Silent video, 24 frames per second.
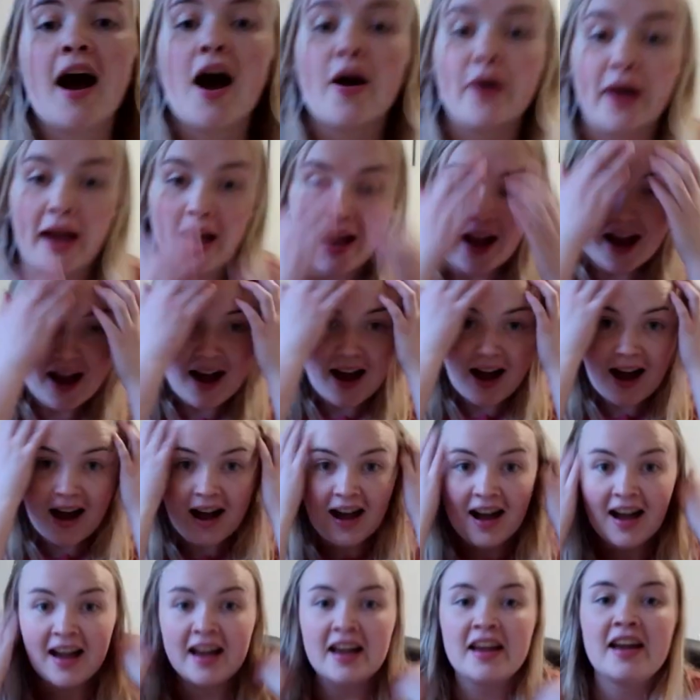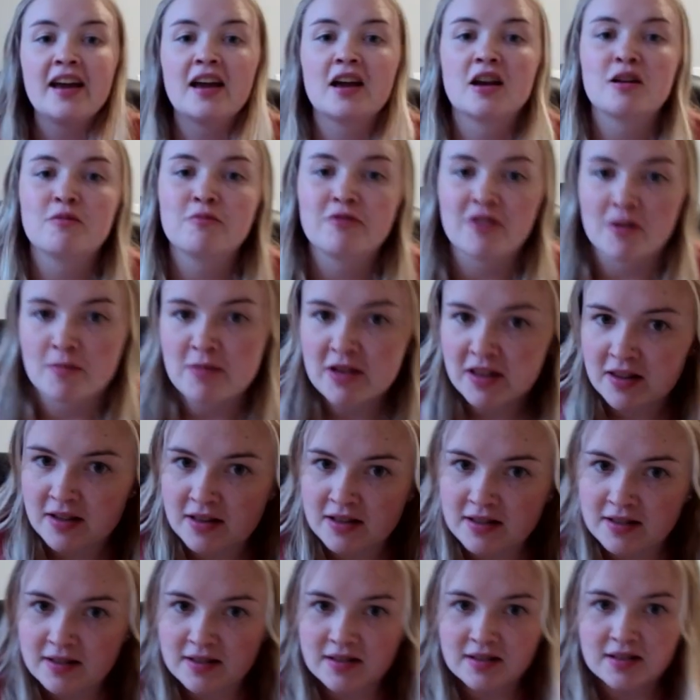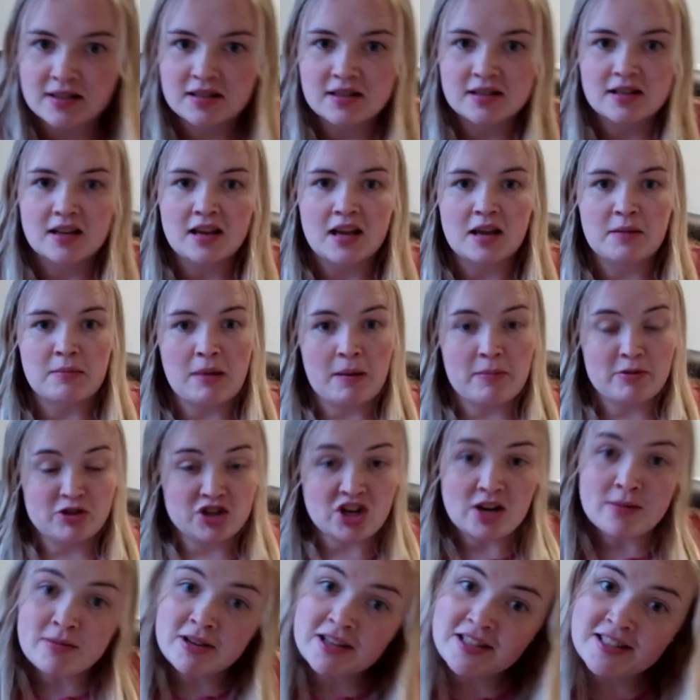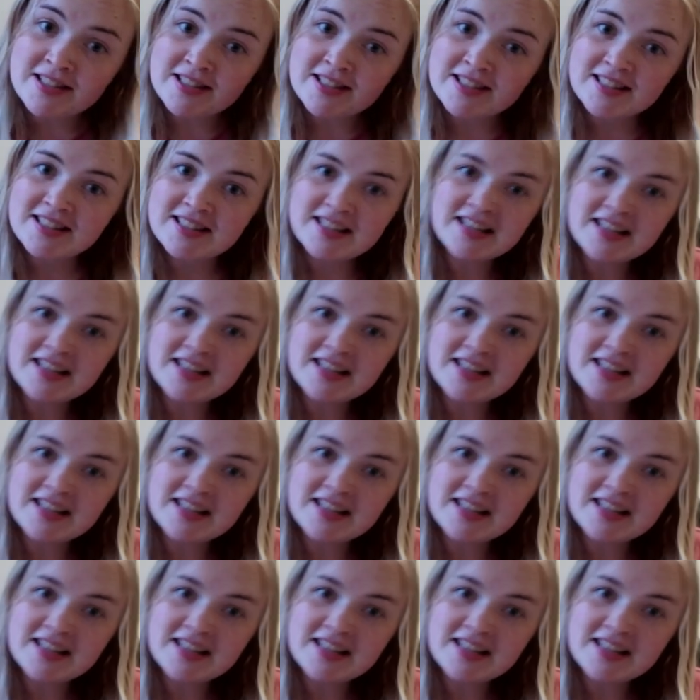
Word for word: Okay, I am filming this in my pajamas